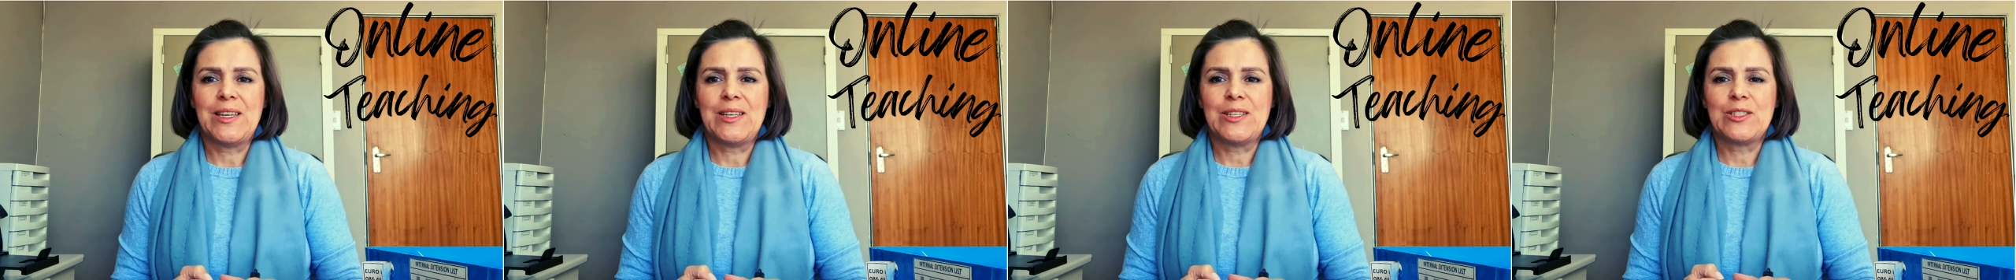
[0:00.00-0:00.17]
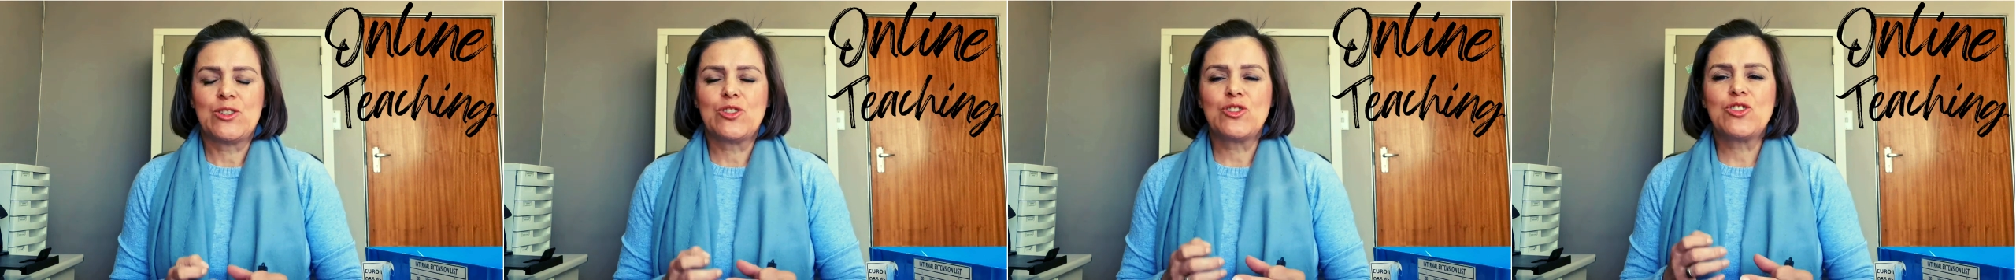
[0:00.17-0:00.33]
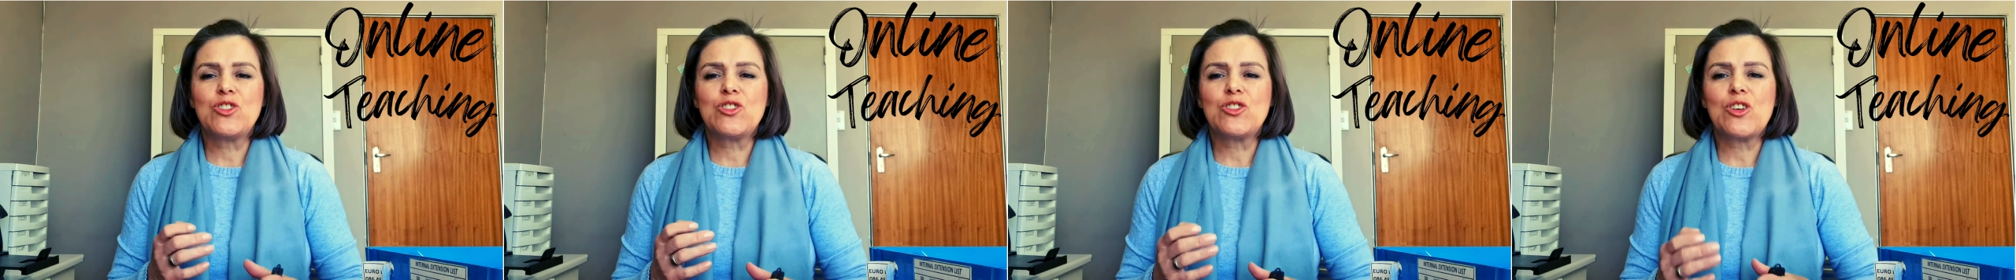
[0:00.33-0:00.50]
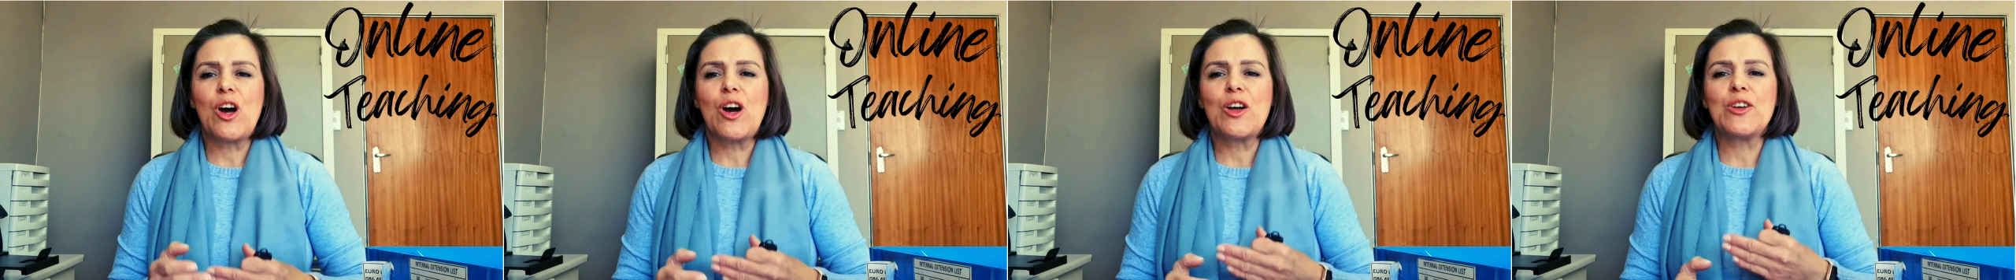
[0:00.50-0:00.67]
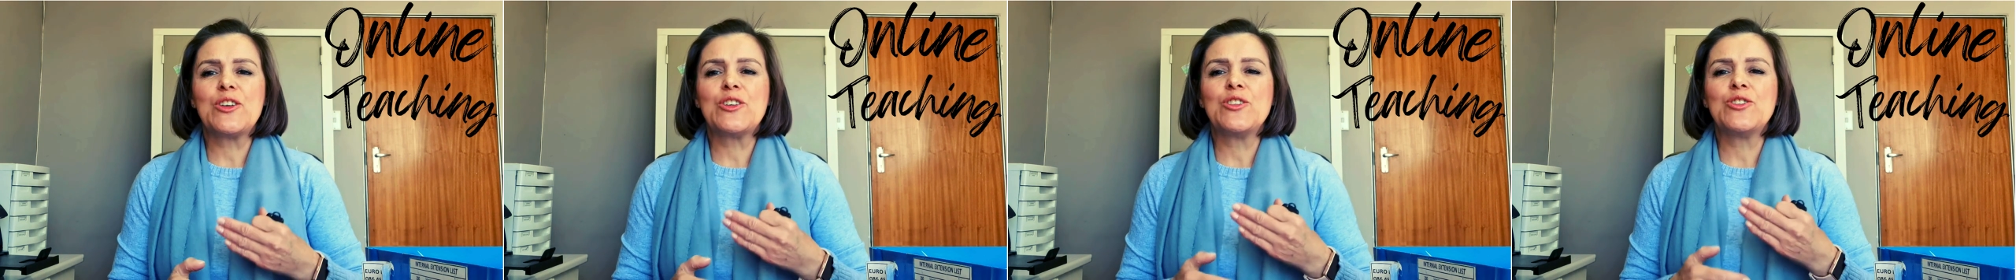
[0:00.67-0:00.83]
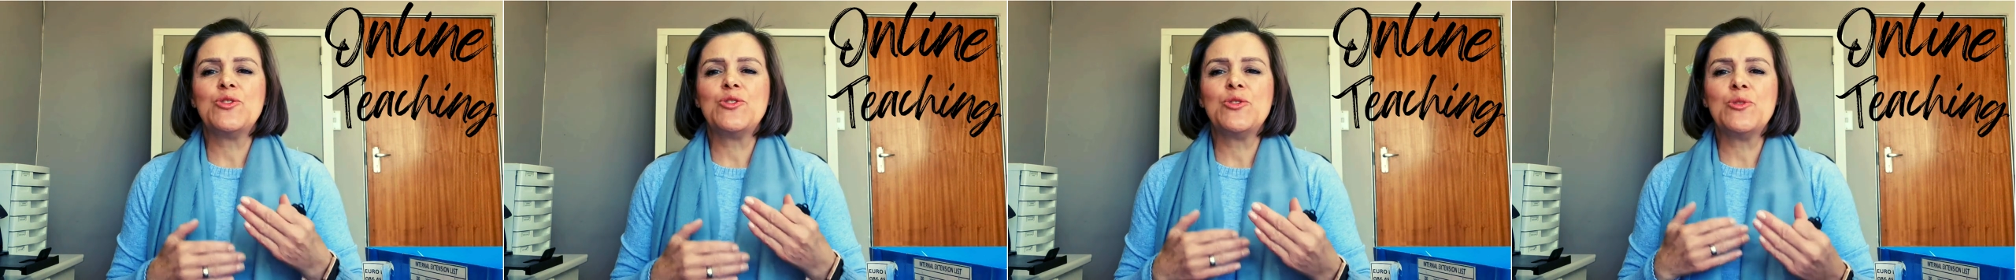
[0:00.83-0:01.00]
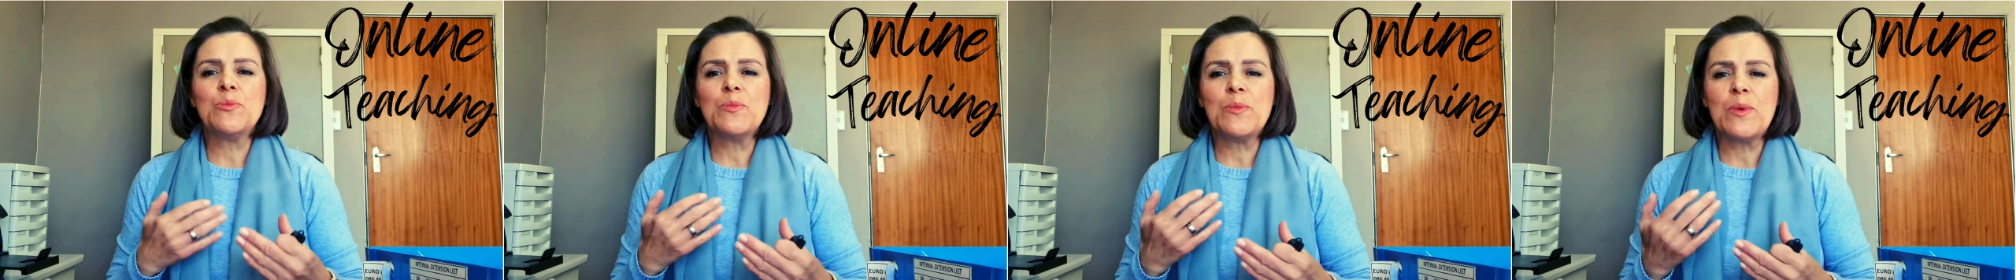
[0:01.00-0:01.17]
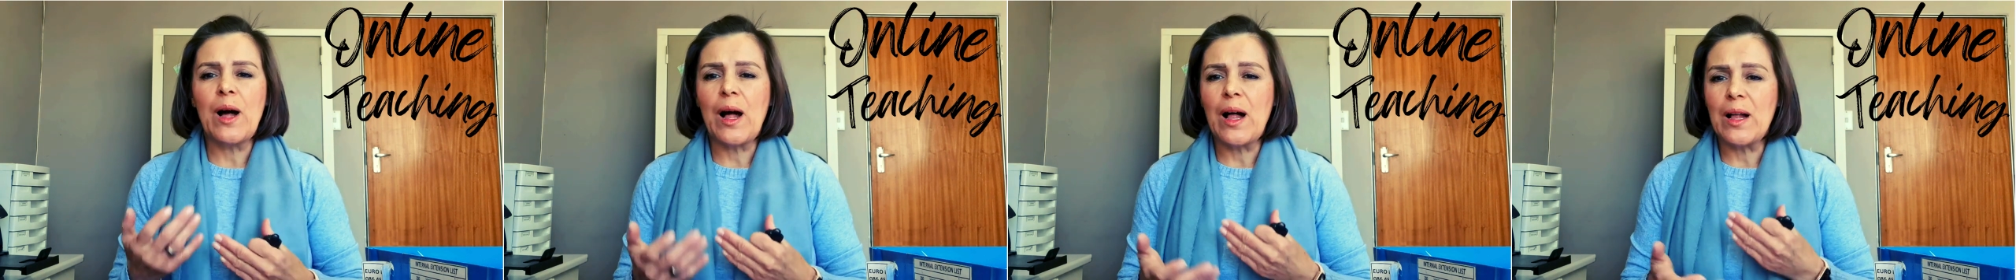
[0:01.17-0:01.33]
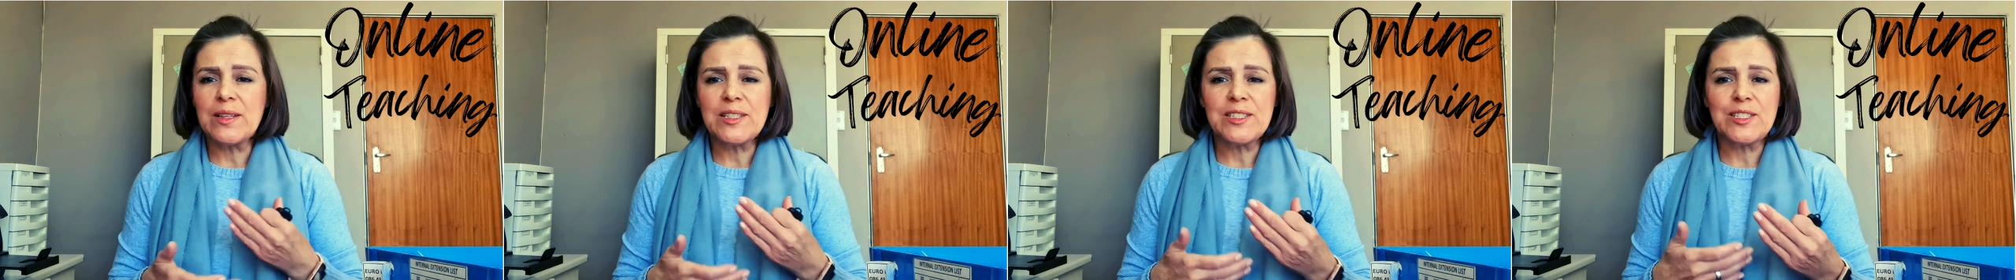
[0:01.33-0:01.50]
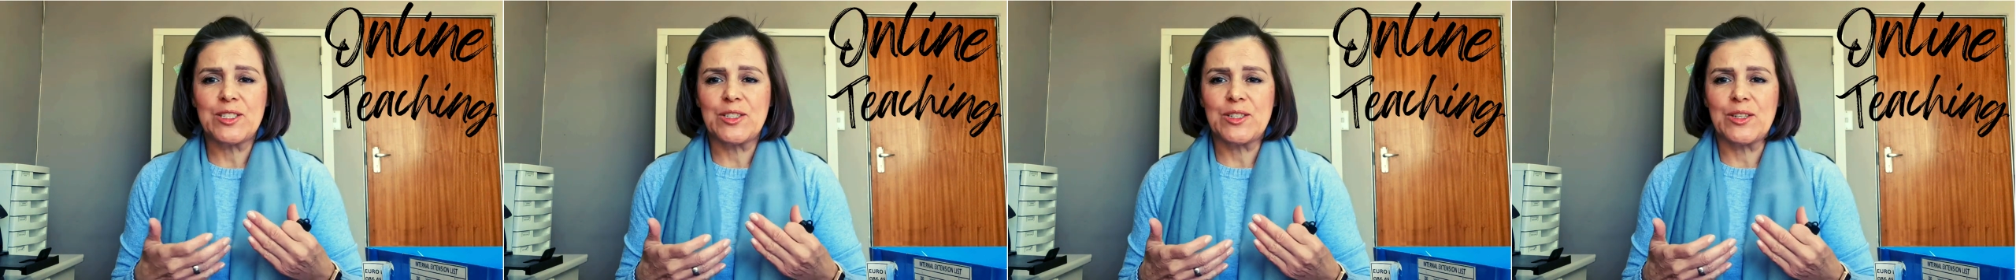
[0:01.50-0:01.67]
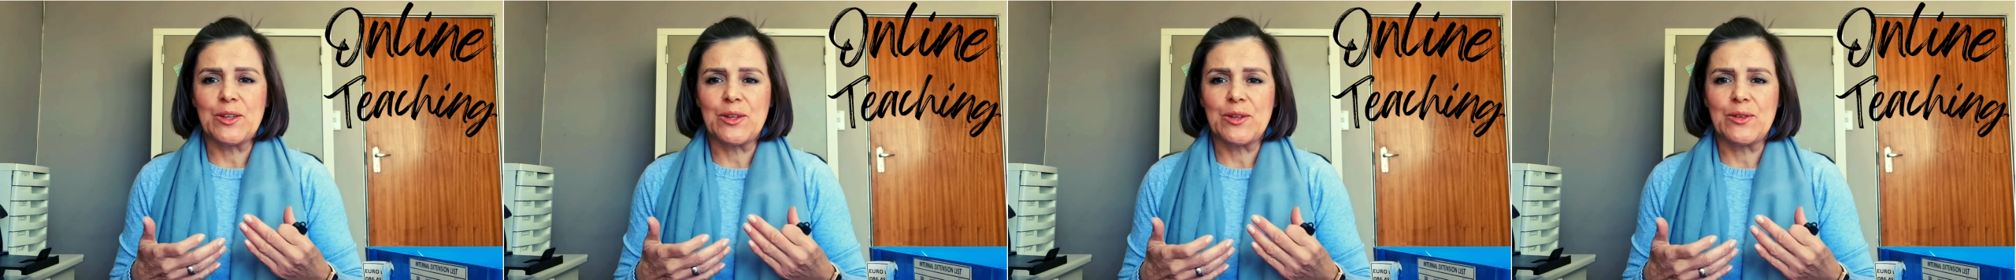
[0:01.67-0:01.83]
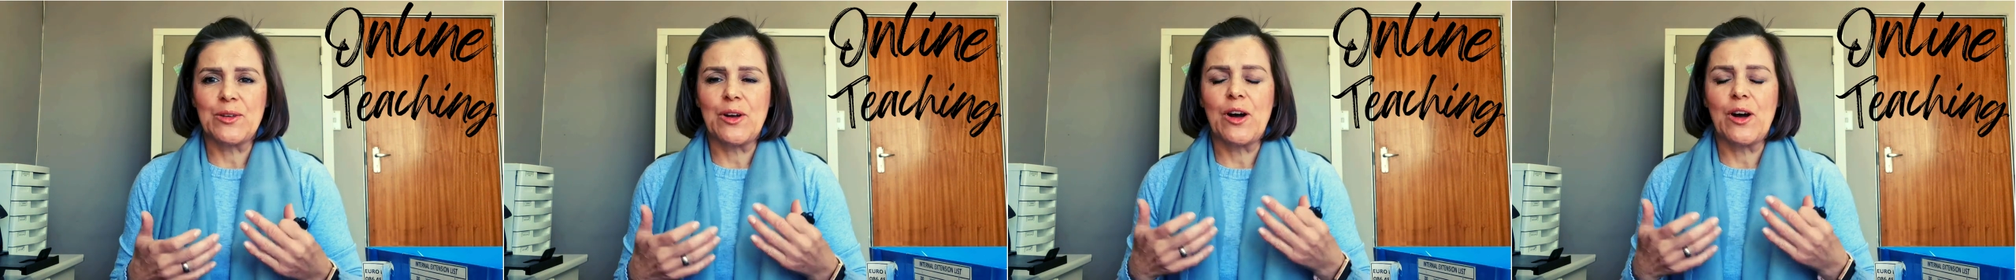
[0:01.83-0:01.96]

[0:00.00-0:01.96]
to start a new milestone